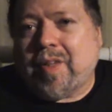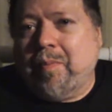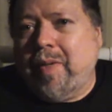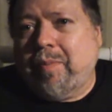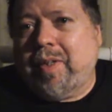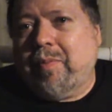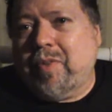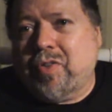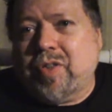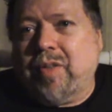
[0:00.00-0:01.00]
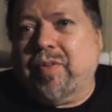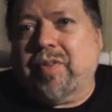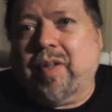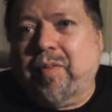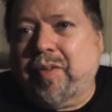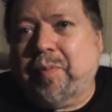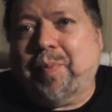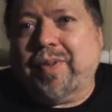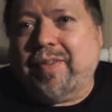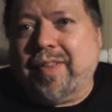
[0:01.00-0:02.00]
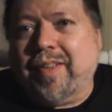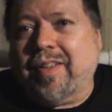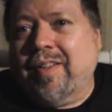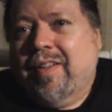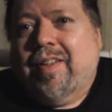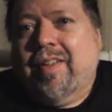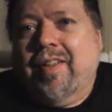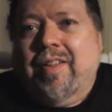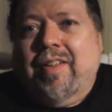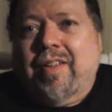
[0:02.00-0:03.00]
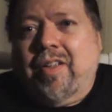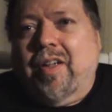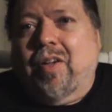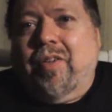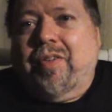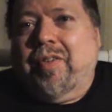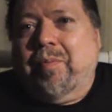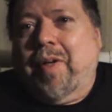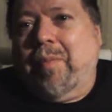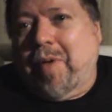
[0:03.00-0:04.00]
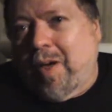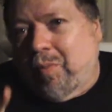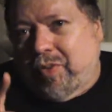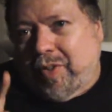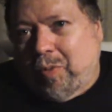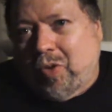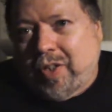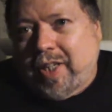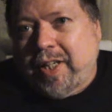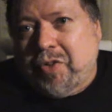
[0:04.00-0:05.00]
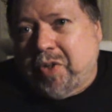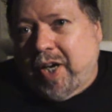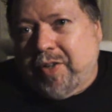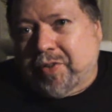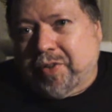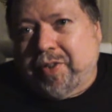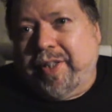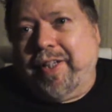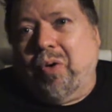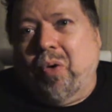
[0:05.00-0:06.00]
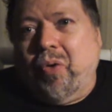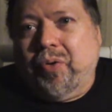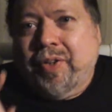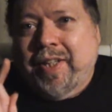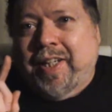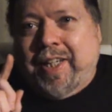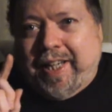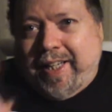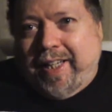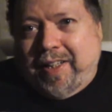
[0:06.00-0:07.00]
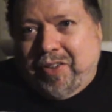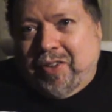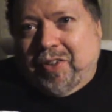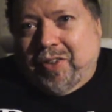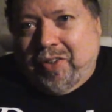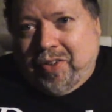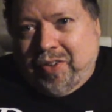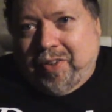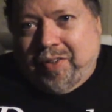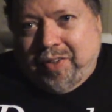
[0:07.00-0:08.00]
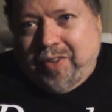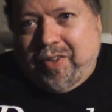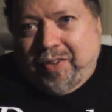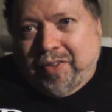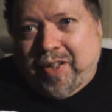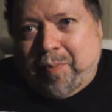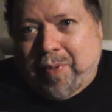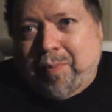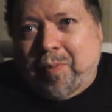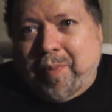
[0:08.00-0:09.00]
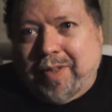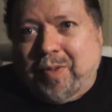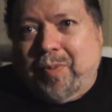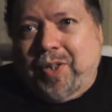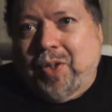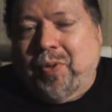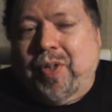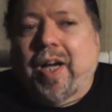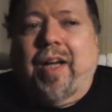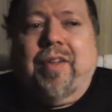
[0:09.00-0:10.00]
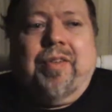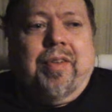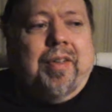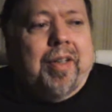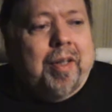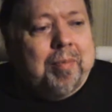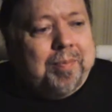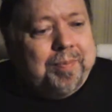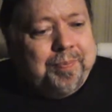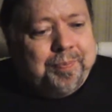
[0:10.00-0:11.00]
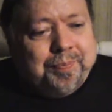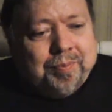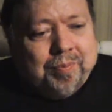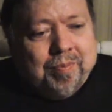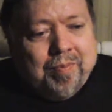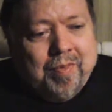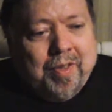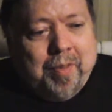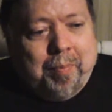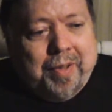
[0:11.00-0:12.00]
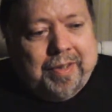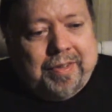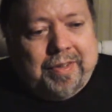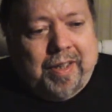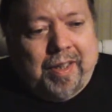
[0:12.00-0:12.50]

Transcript: maybe mischievous of us, but you know, my mom would say, one day you guys are going to get old, and you're gonna, you know, you're gonna have people messing with you guys. And, but